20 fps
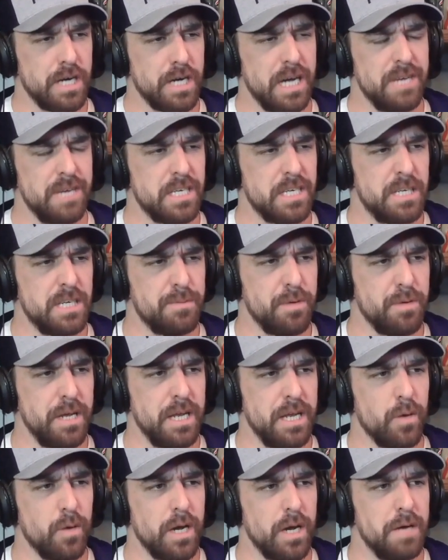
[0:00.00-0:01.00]
kind of
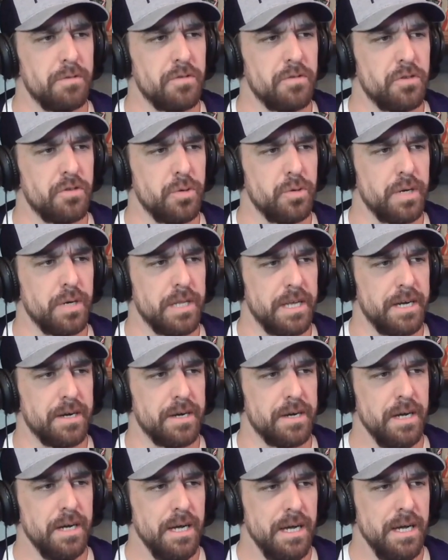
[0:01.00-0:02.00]
explaining what I was doing there.